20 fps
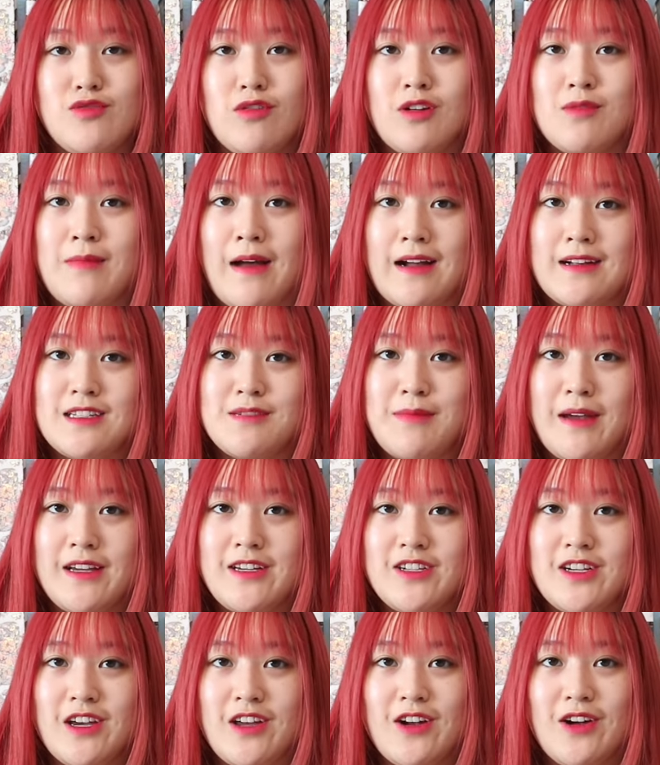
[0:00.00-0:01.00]
Welcome back to my
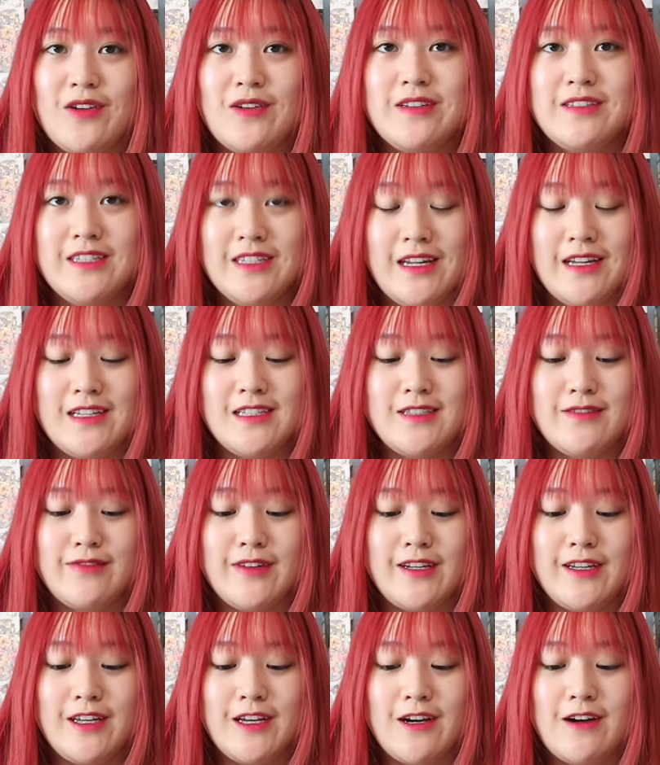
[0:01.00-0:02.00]
channel. In today's
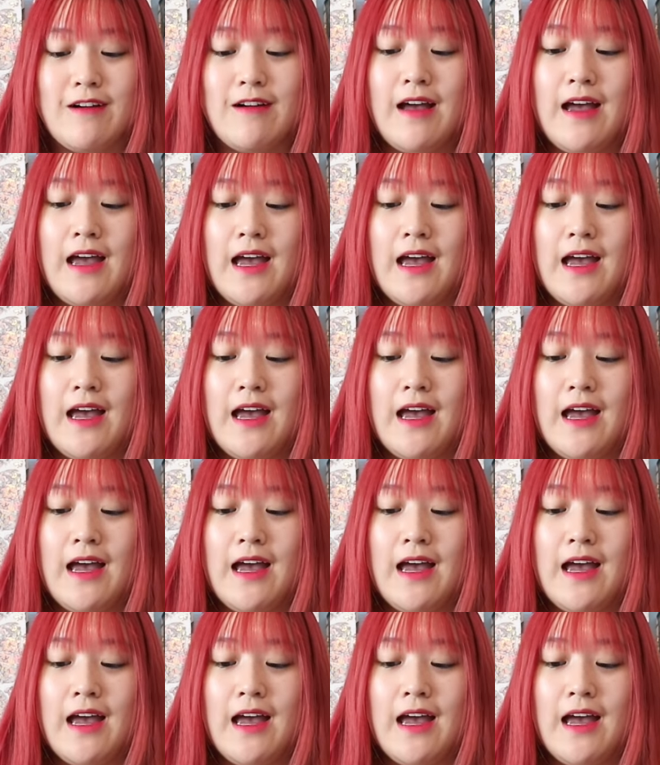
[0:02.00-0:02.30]
video,